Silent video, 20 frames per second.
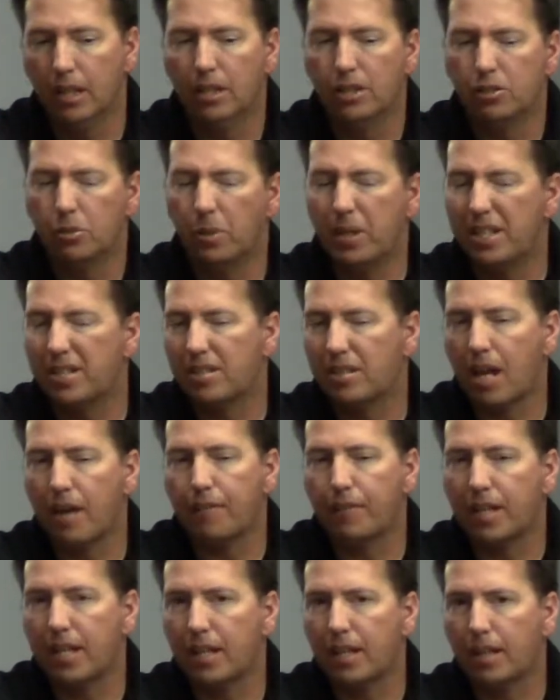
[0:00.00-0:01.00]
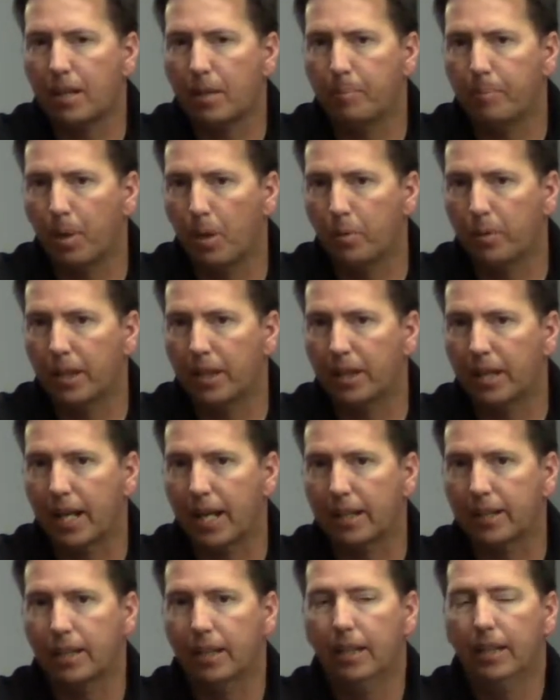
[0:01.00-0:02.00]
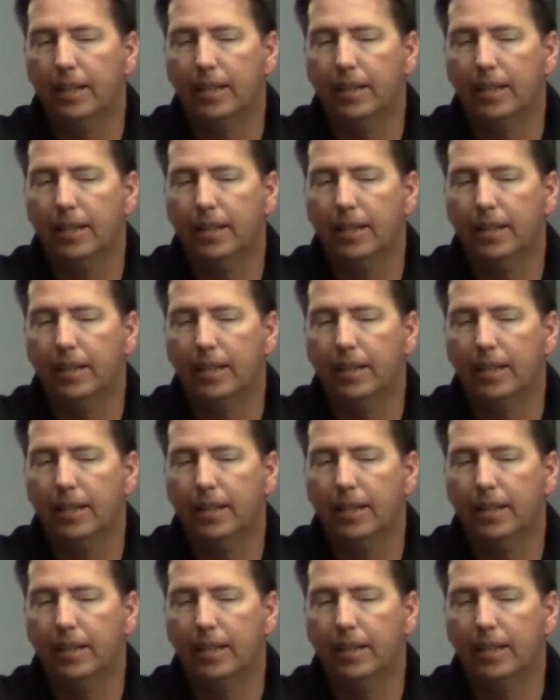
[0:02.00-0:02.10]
So any safety component that